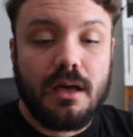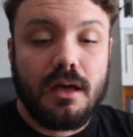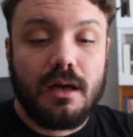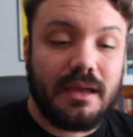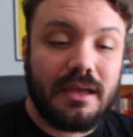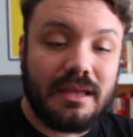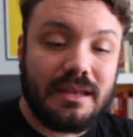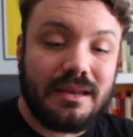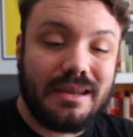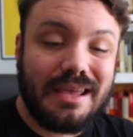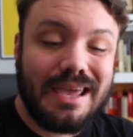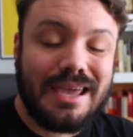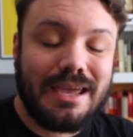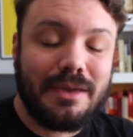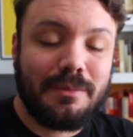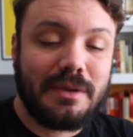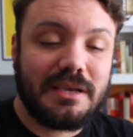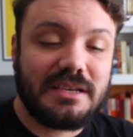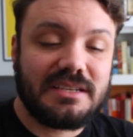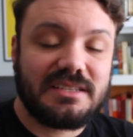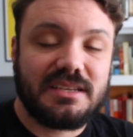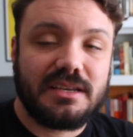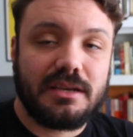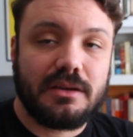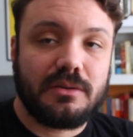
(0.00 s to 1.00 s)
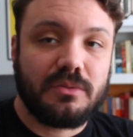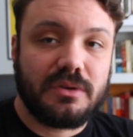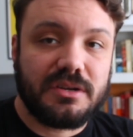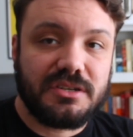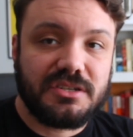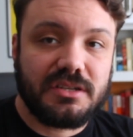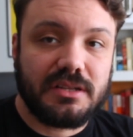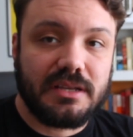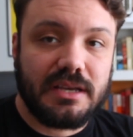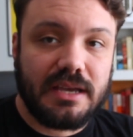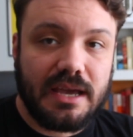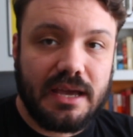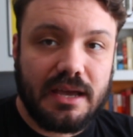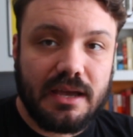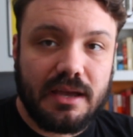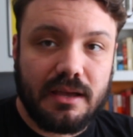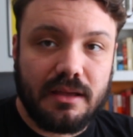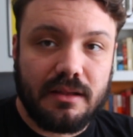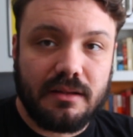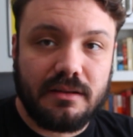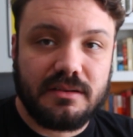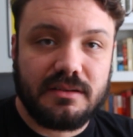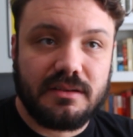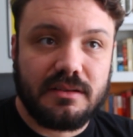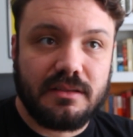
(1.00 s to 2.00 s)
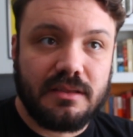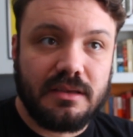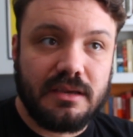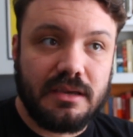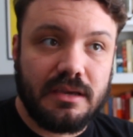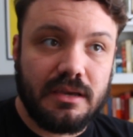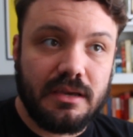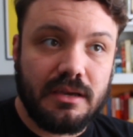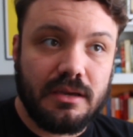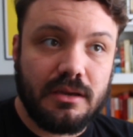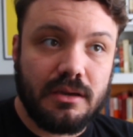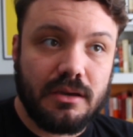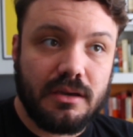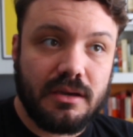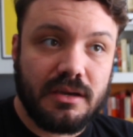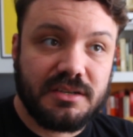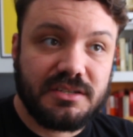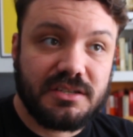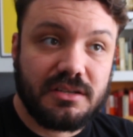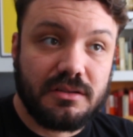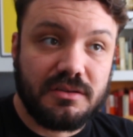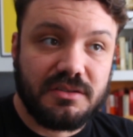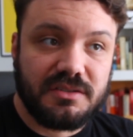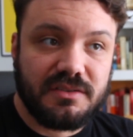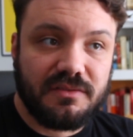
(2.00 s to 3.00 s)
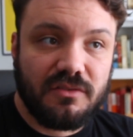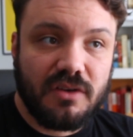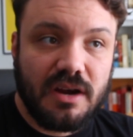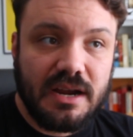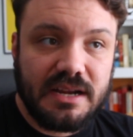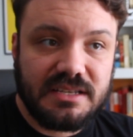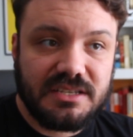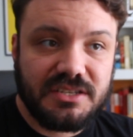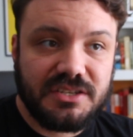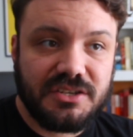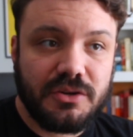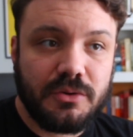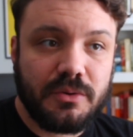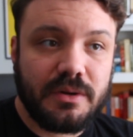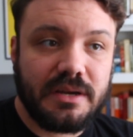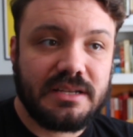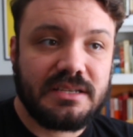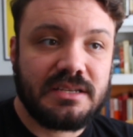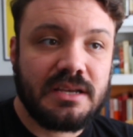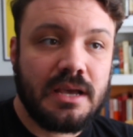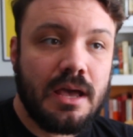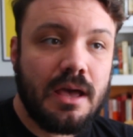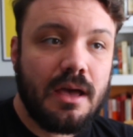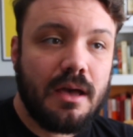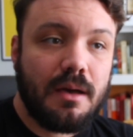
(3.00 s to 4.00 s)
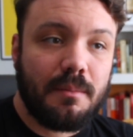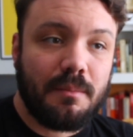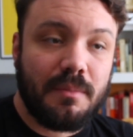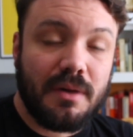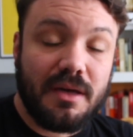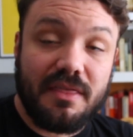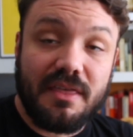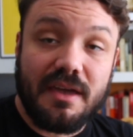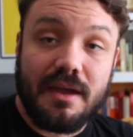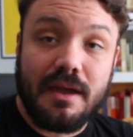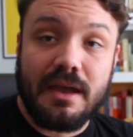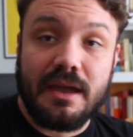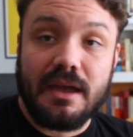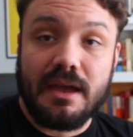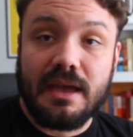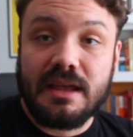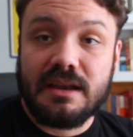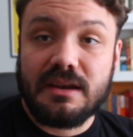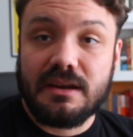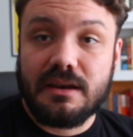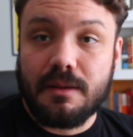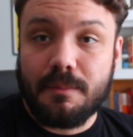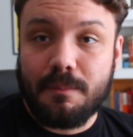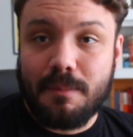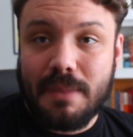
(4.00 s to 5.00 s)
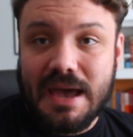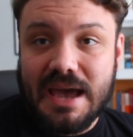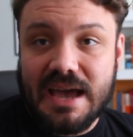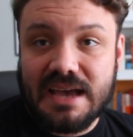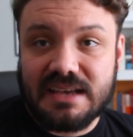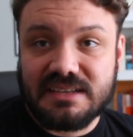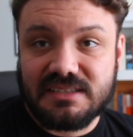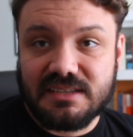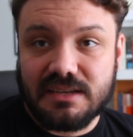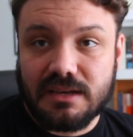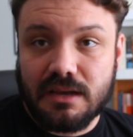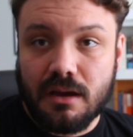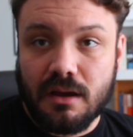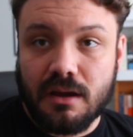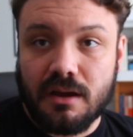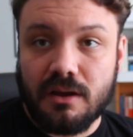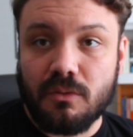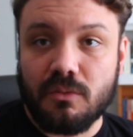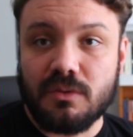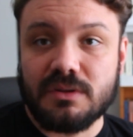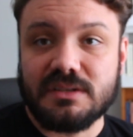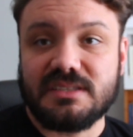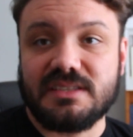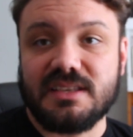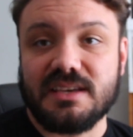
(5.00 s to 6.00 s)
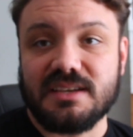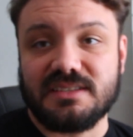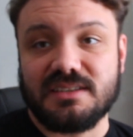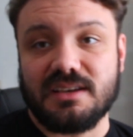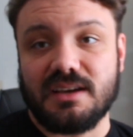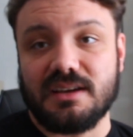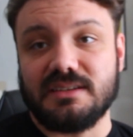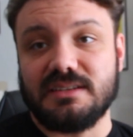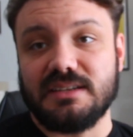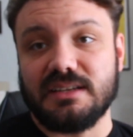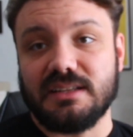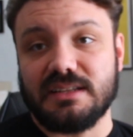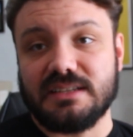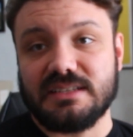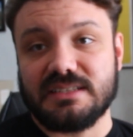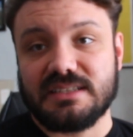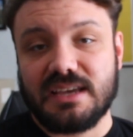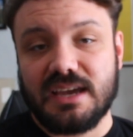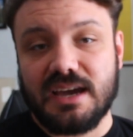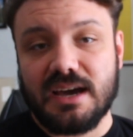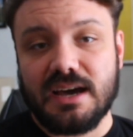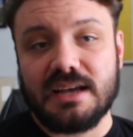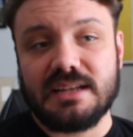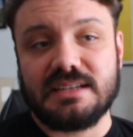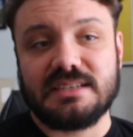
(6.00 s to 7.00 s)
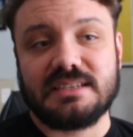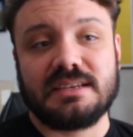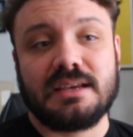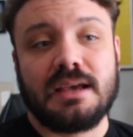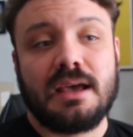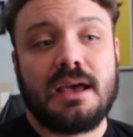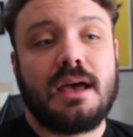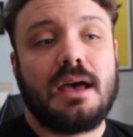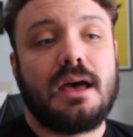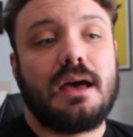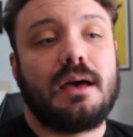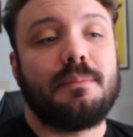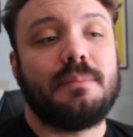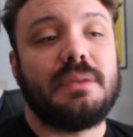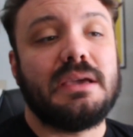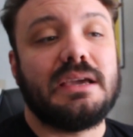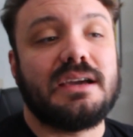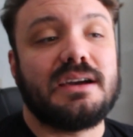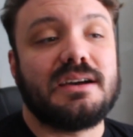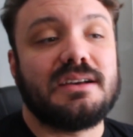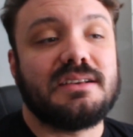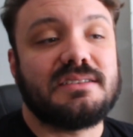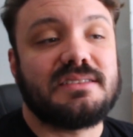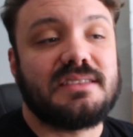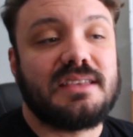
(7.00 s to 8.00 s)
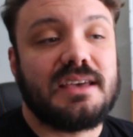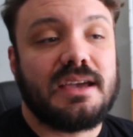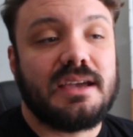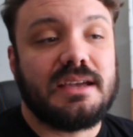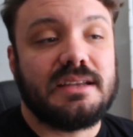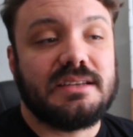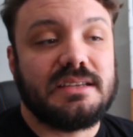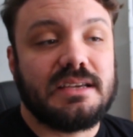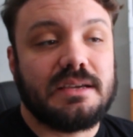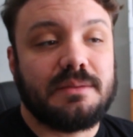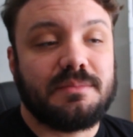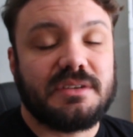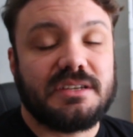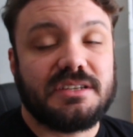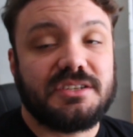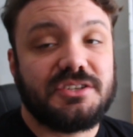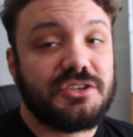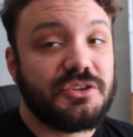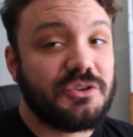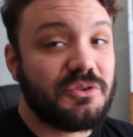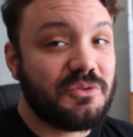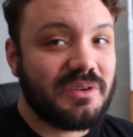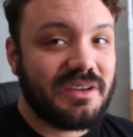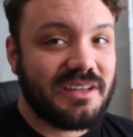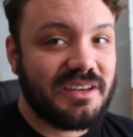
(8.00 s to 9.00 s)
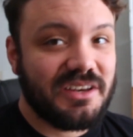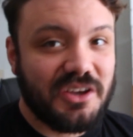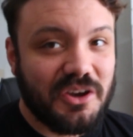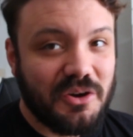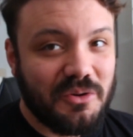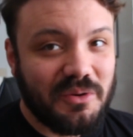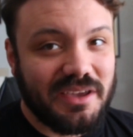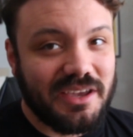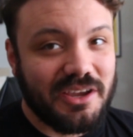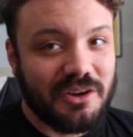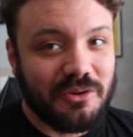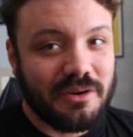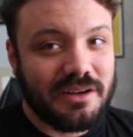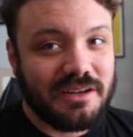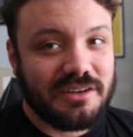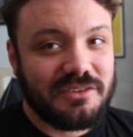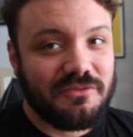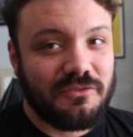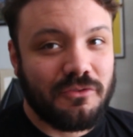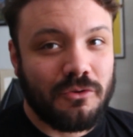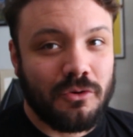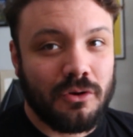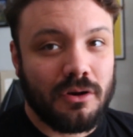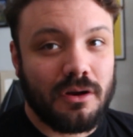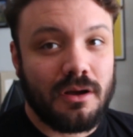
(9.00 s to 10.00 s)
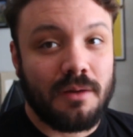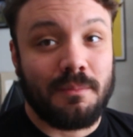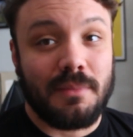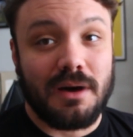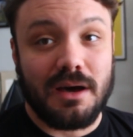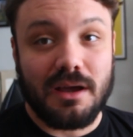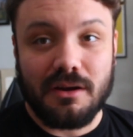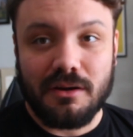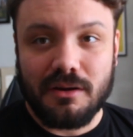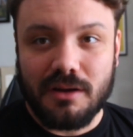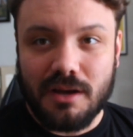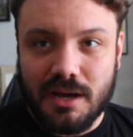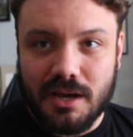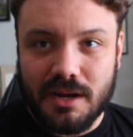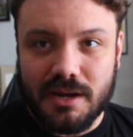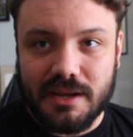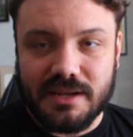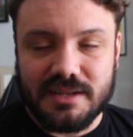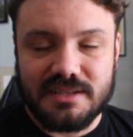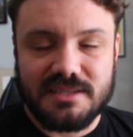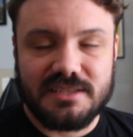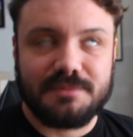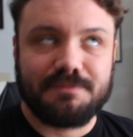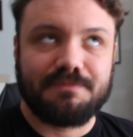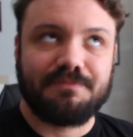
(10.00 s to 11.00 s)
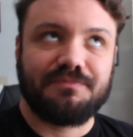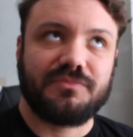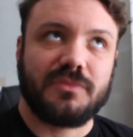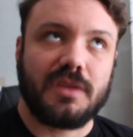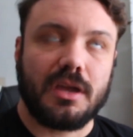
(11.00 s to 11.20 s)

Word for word: And ABC originally had the exclusive rights to it, but they ended up passing on it once they saw Dylan's cut because they deemed it too incoherent for a modern audience.